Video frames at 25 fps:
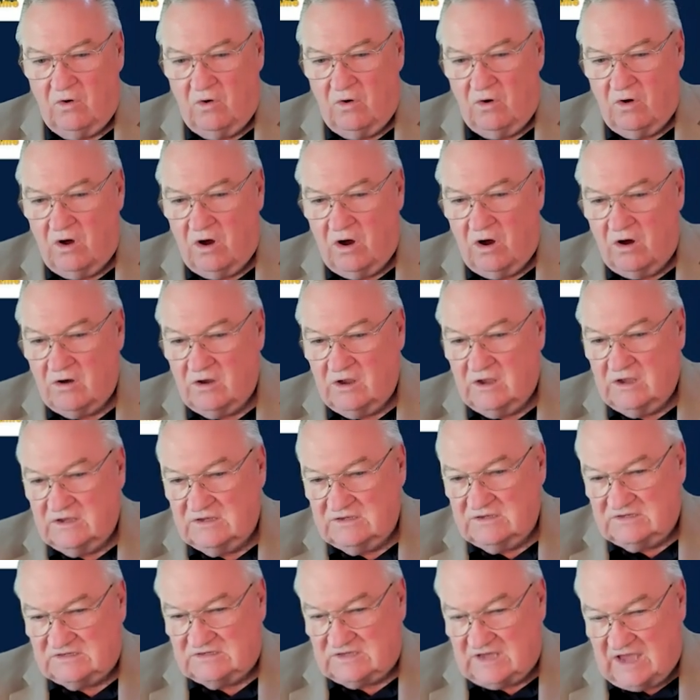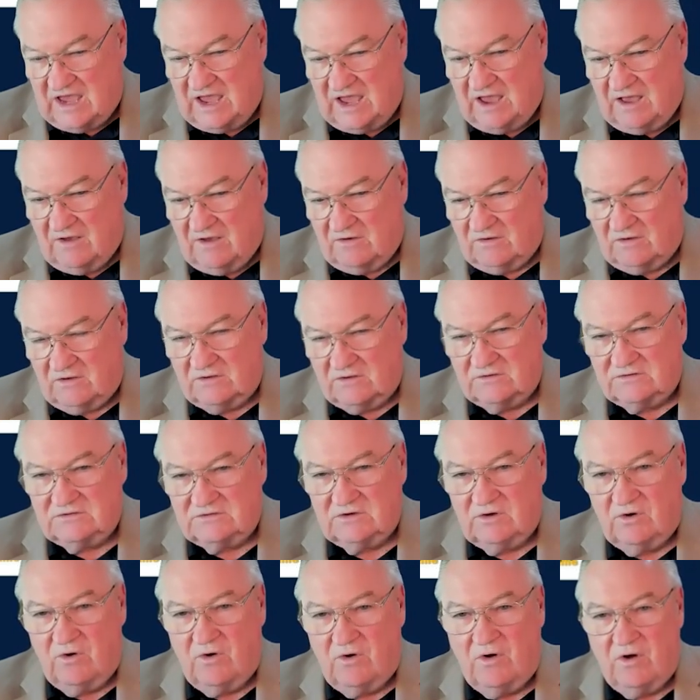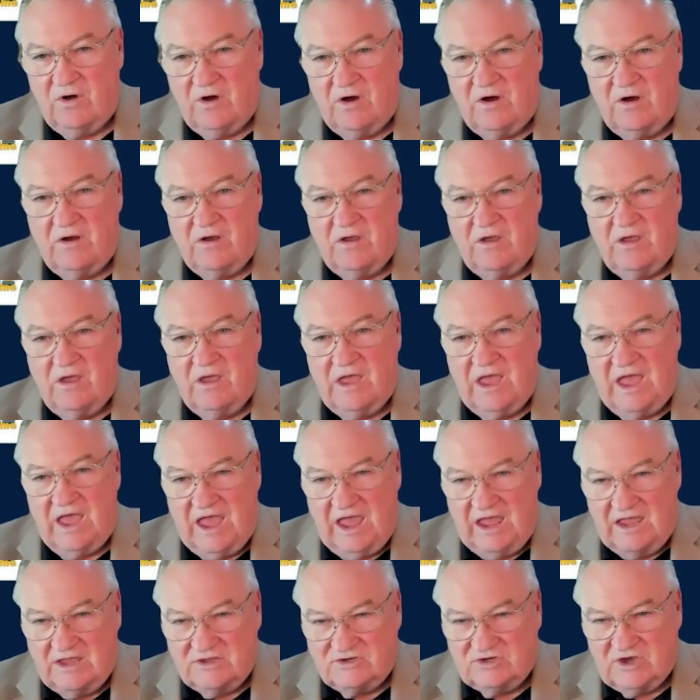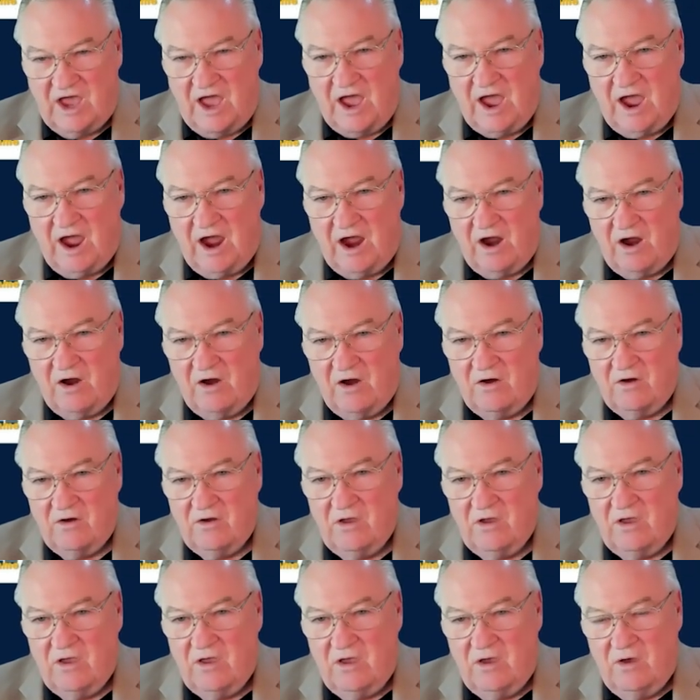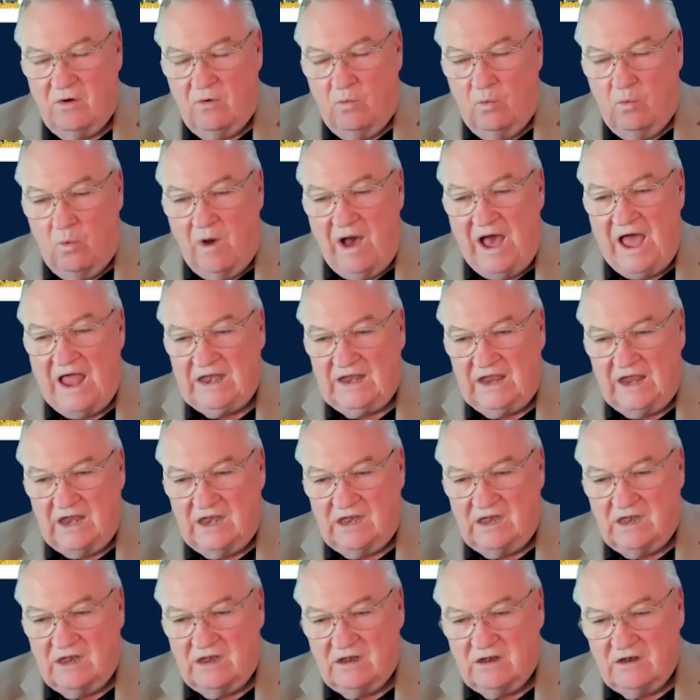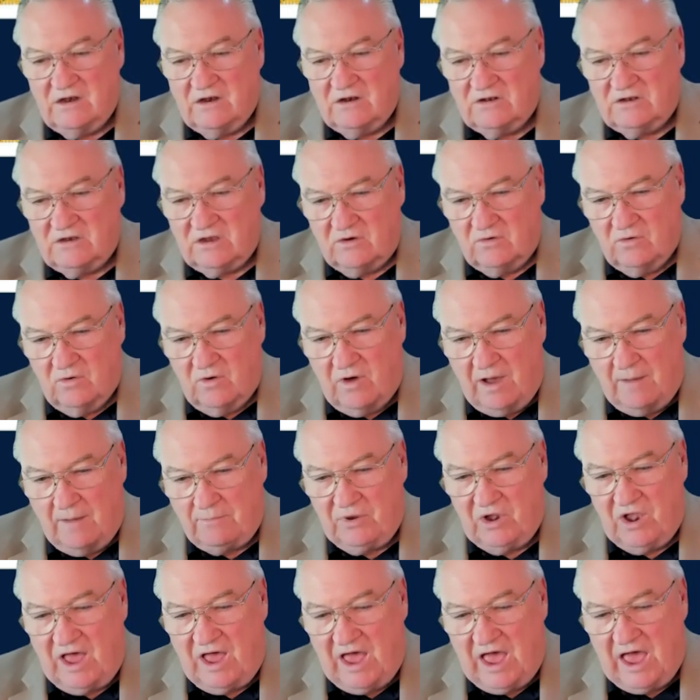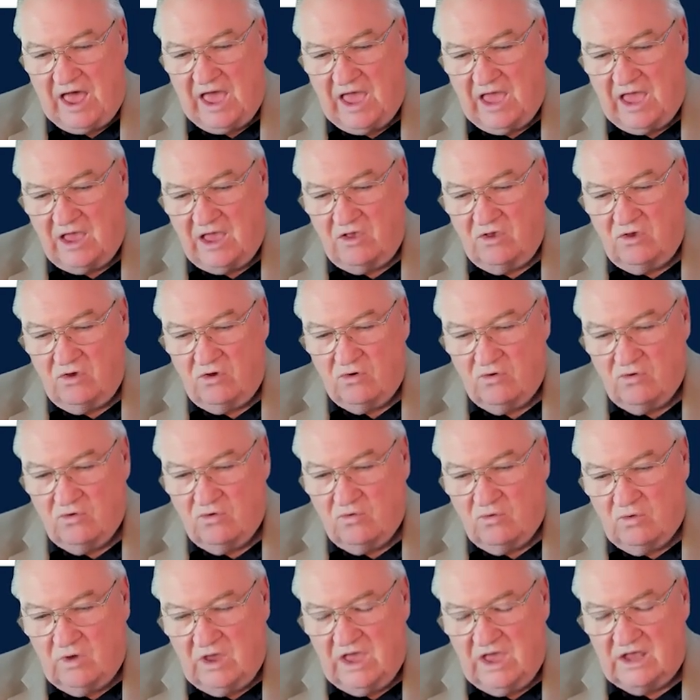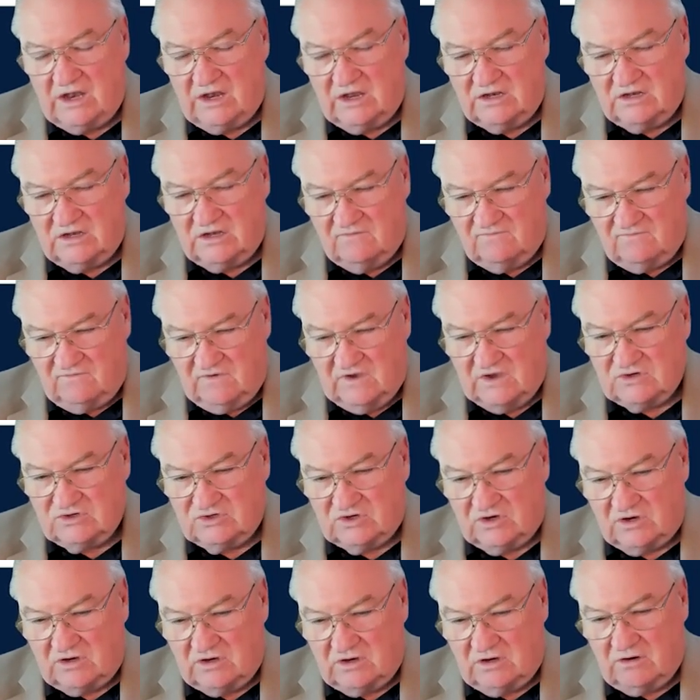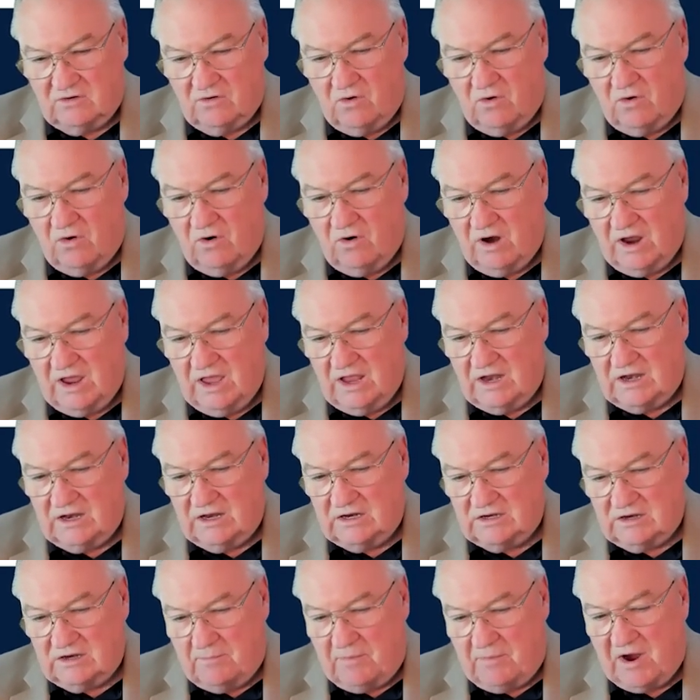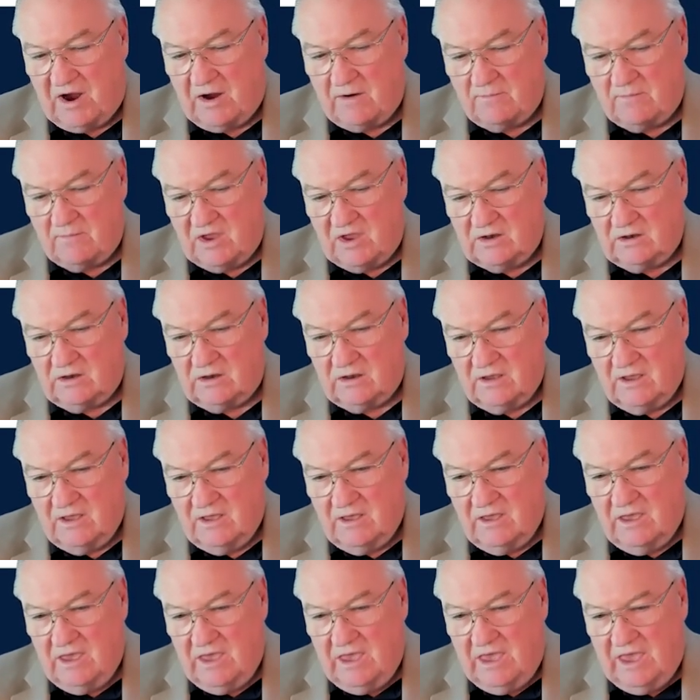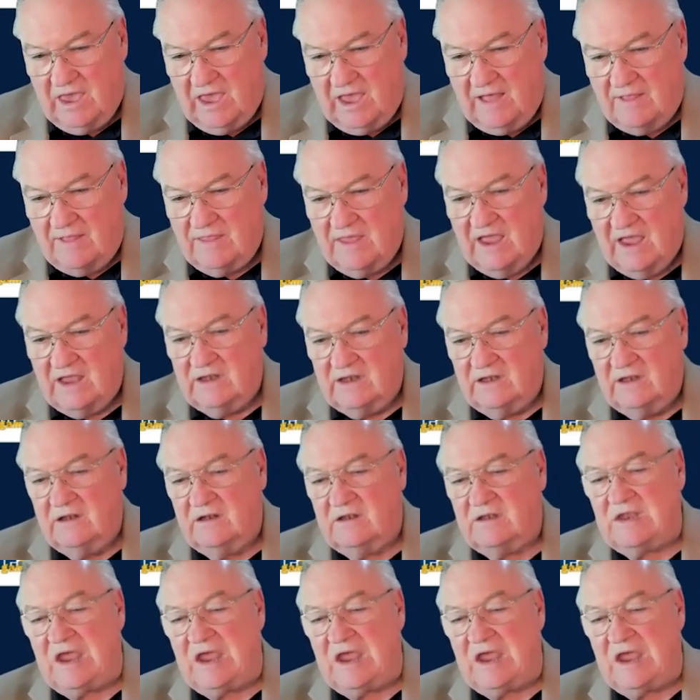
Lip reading: or sales or HR wanting to apply you in a division or in a department and then